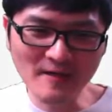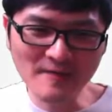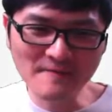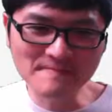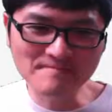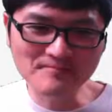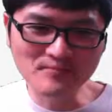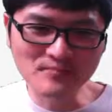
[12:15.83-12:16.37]

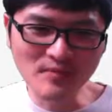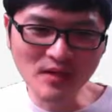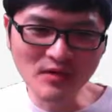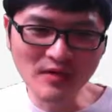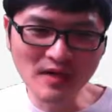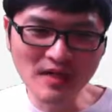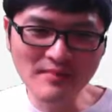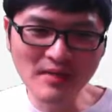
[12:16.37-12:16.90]

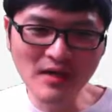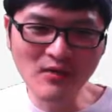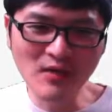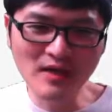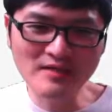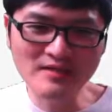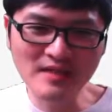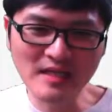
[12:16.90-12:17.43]
your
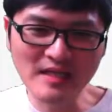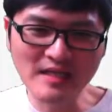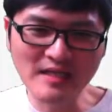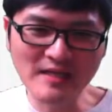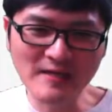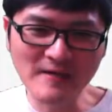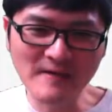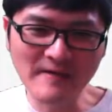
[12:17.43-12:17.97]
email
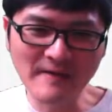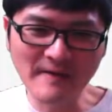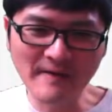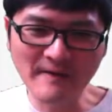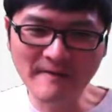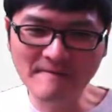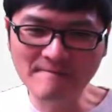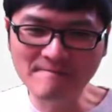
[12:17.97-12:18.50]
was in
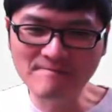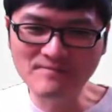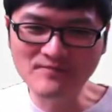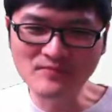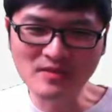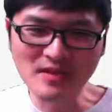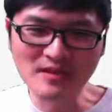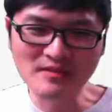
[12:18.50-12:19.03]

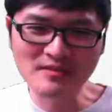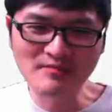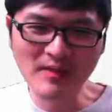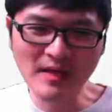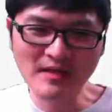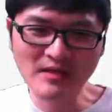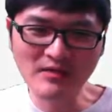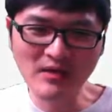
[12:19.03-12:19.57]
the
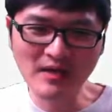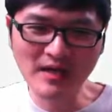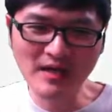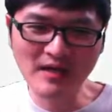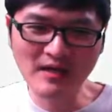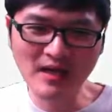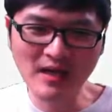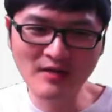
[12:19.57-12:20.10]
spam.
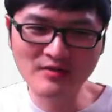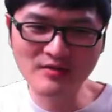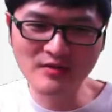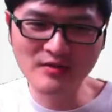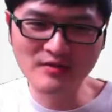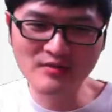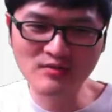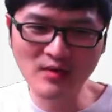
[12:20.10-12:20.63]
You are not
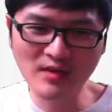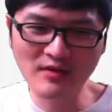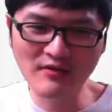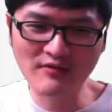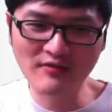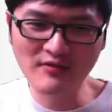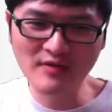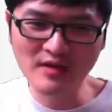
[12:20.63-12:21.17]
allowed to
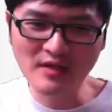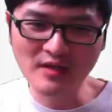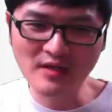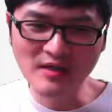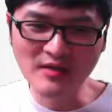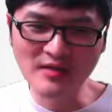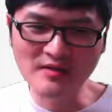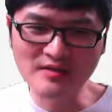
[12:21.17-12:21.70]
use one of
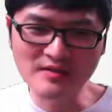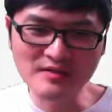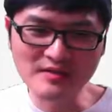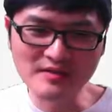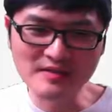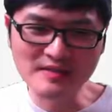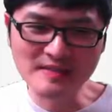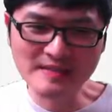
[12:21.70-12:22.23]

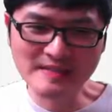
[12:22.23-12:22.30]
your